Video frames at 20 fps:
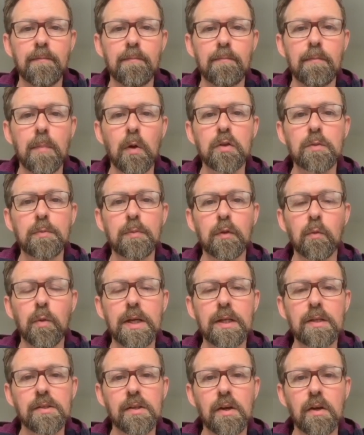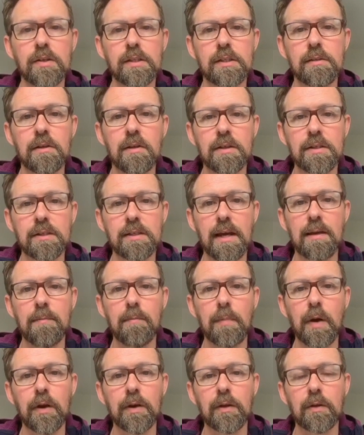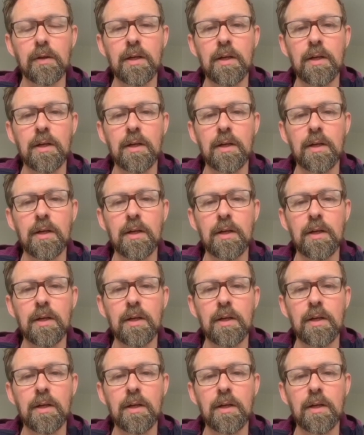multiple wheel sizes on the same bike